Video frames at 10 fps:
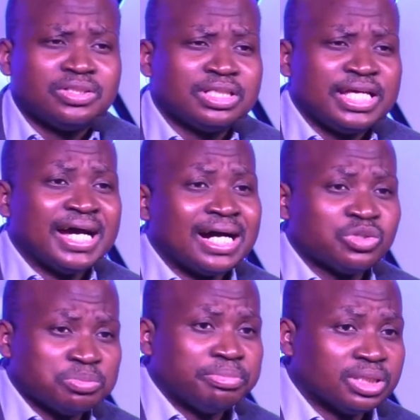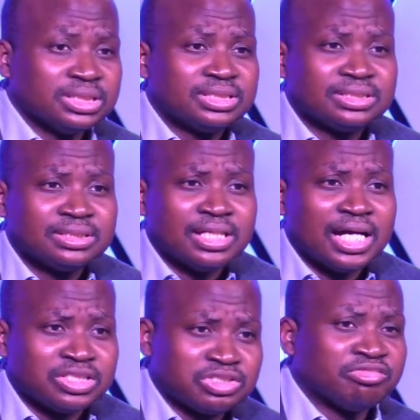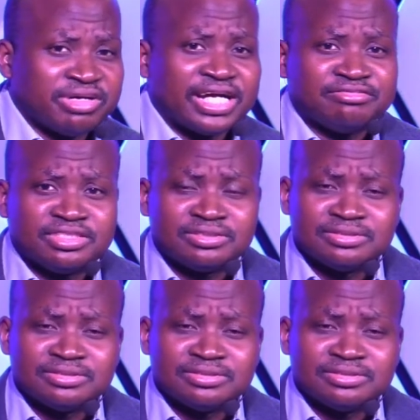got their house burnt and survived.